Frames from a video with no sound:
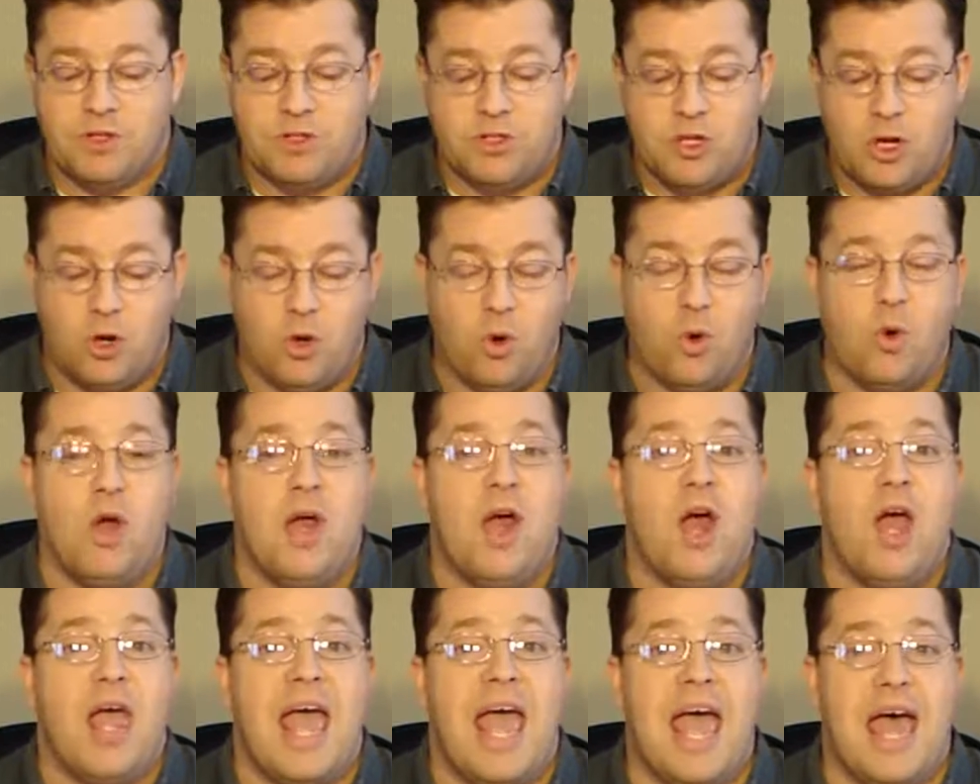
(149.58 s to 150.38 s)

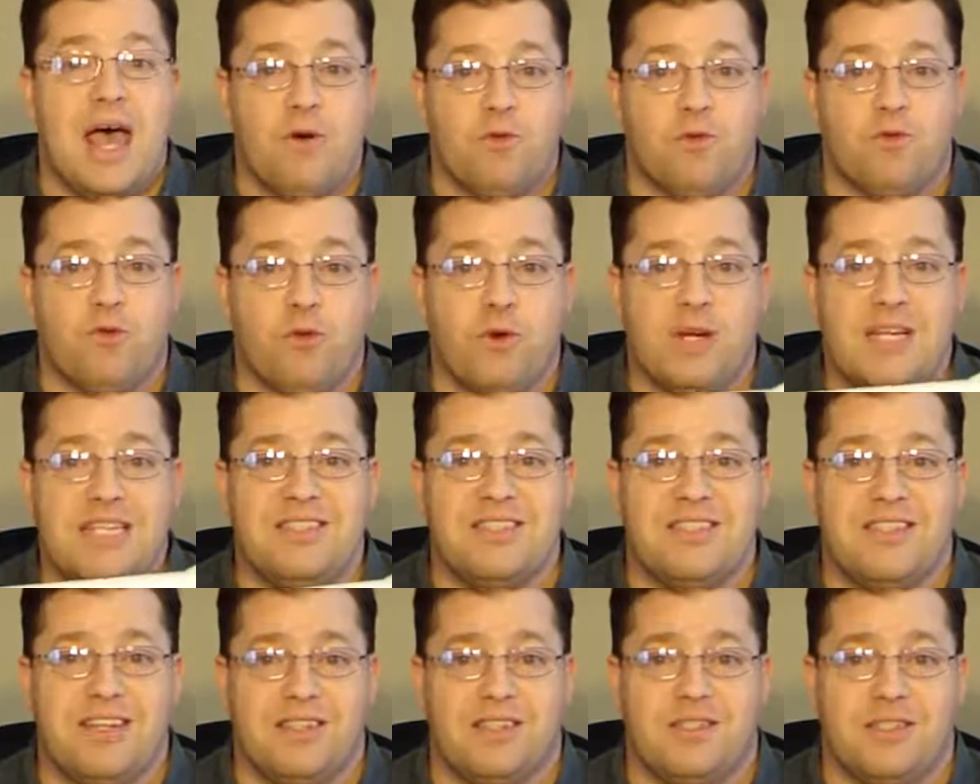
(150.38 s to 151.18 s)
So, every
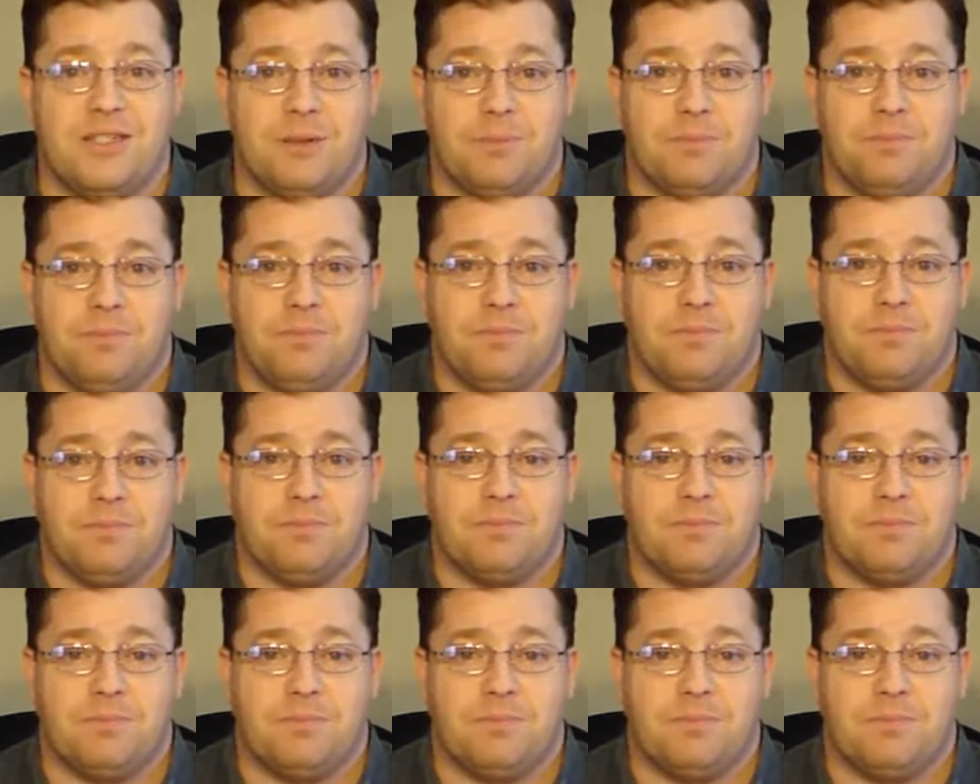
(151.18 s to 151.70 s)
system,